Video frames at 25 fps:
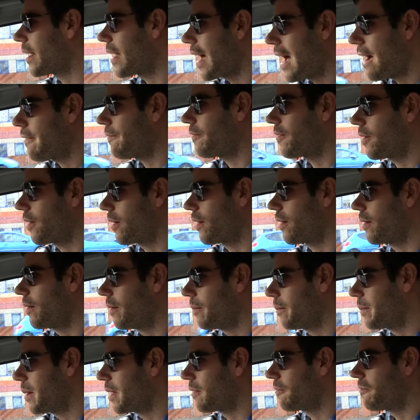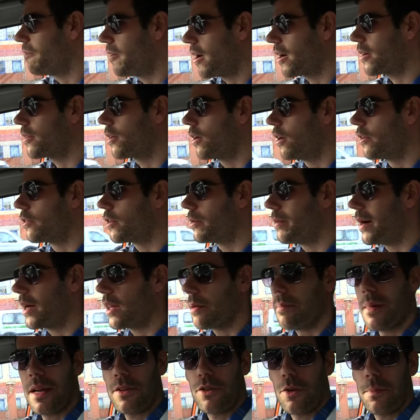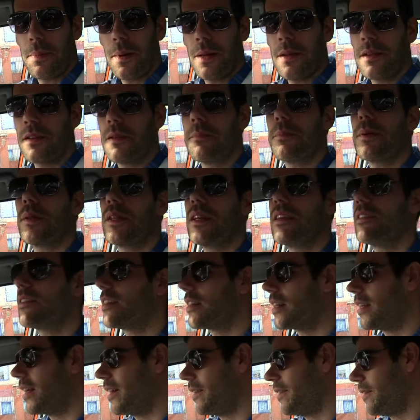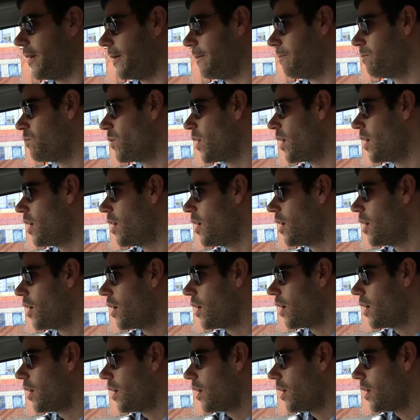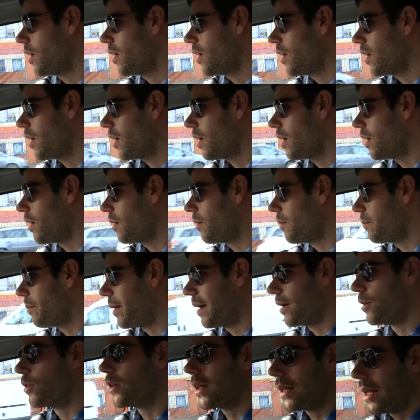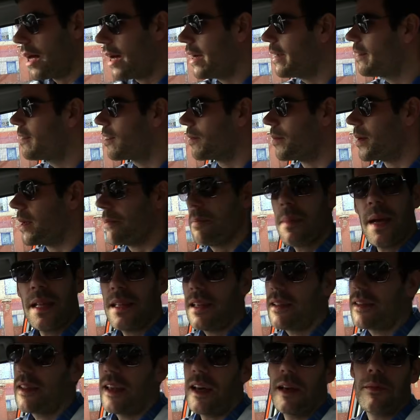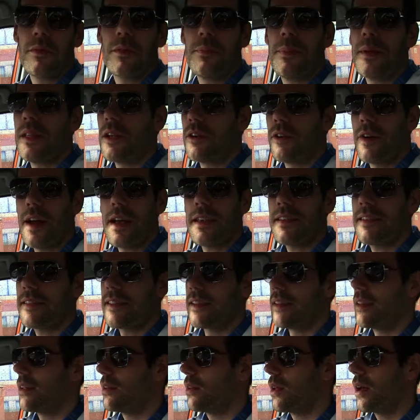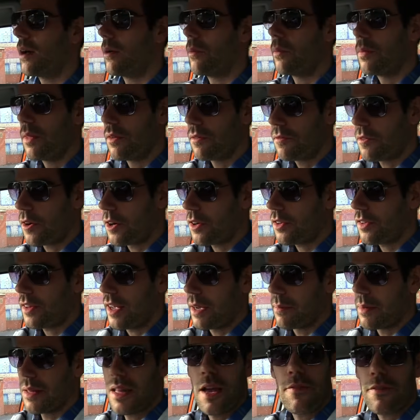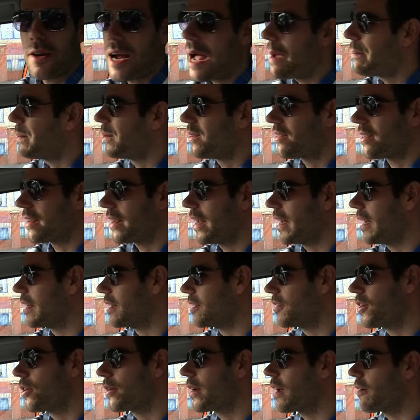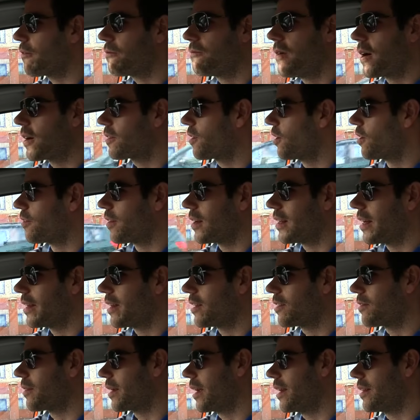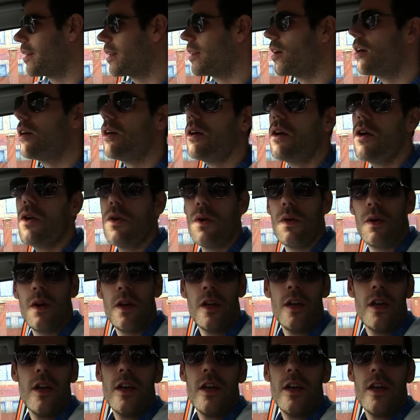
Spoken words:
after being fucked over by the Metropolitan Police in London, but who lied to me, many times been arrested, and the first time, it never happens again, you don't get fucked over like this again. They're like, oh,